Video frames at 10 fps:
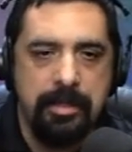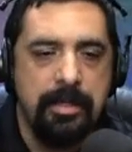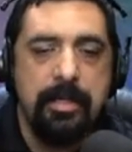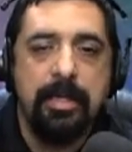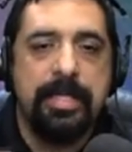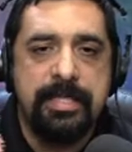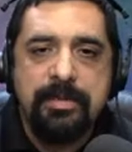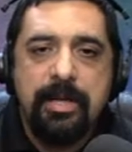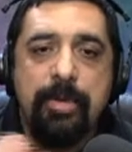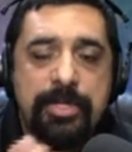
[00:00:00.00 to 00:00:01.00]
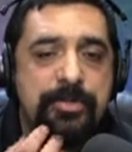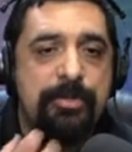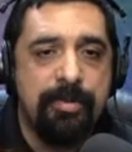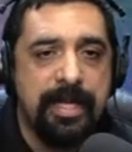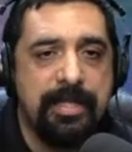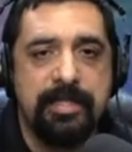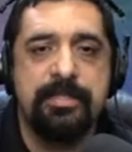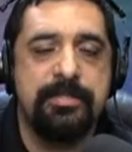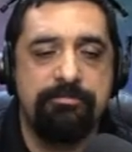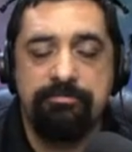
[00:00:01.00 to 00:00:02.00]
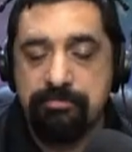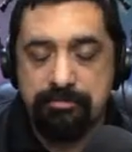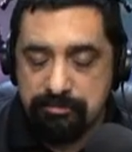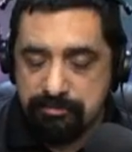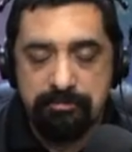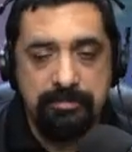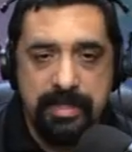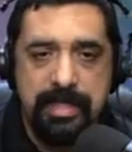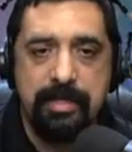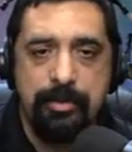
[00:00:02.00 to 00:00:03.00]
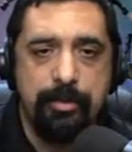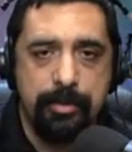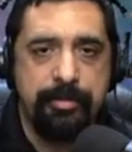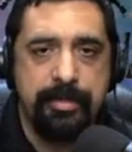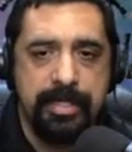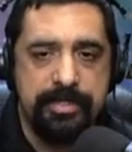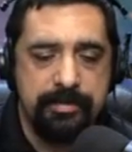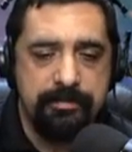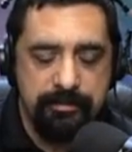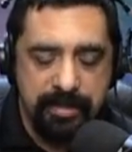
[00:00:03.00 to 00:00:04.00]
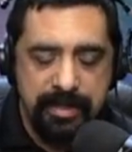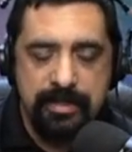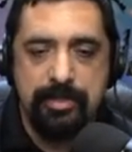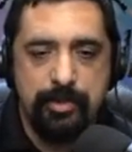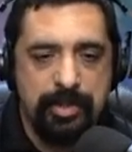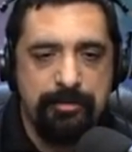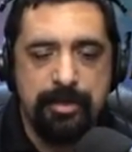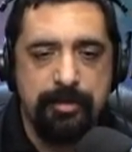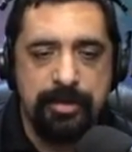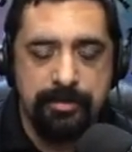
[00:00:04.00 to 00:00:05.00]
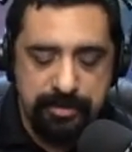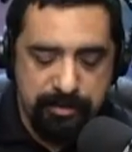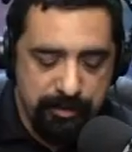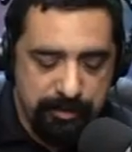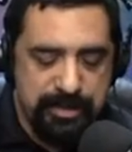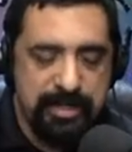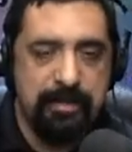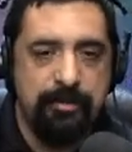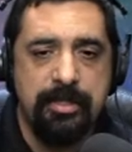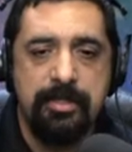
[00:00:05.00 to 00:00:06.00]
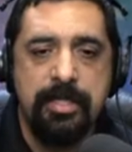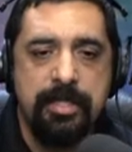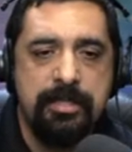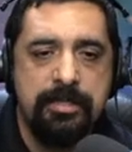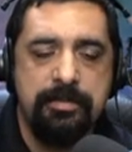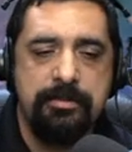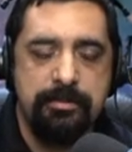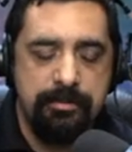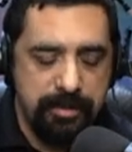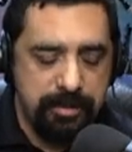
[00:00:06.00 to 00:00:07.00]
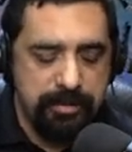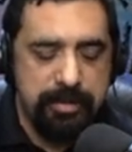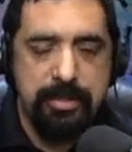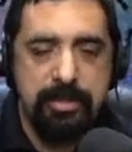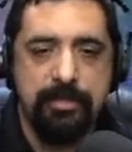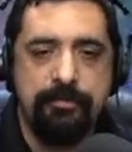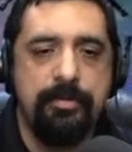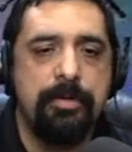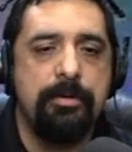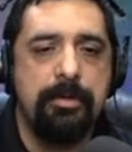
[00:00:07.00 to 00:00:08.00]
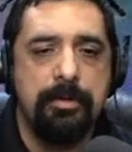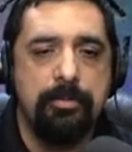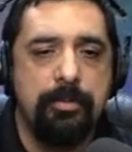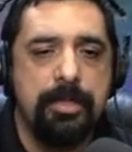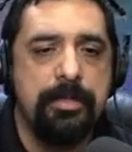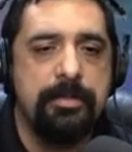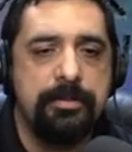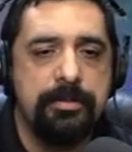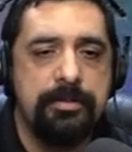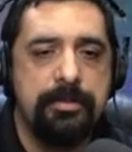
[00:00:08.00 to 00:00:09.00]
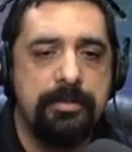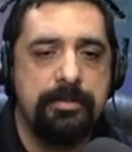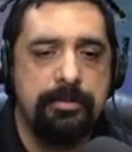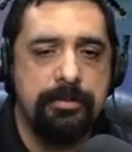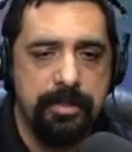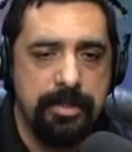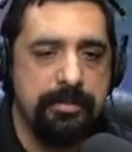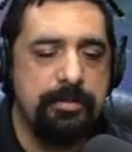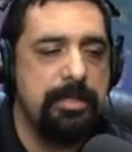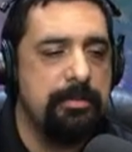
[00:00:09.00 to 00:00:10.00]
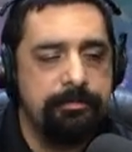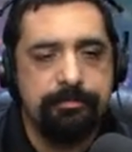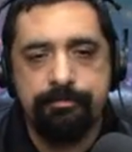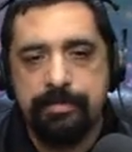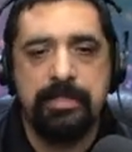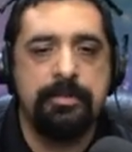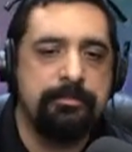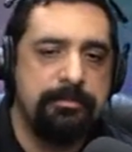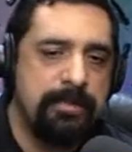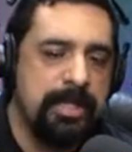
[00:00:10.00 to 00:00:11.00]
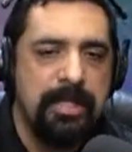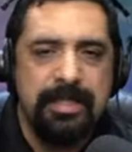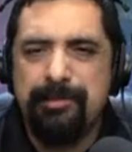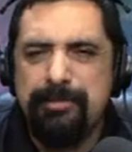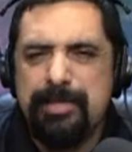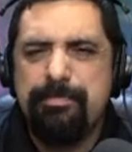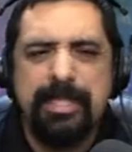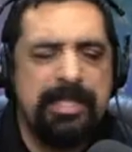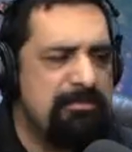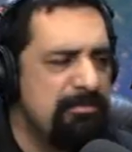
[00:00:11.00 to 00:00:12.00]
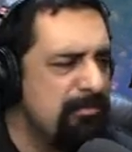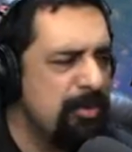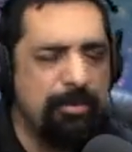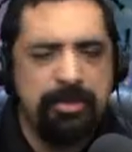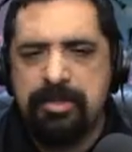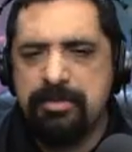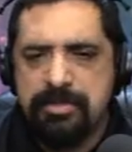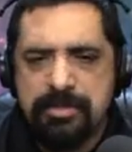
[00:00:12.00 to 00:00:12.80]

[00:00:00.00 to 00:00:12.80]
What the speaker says: Okay, so I want you to practice that chord progression. Okay, 12-bar blues. One more time. 1, 2, 3, 4. 1, 2, 3, 4. And we're just playing quarter notes.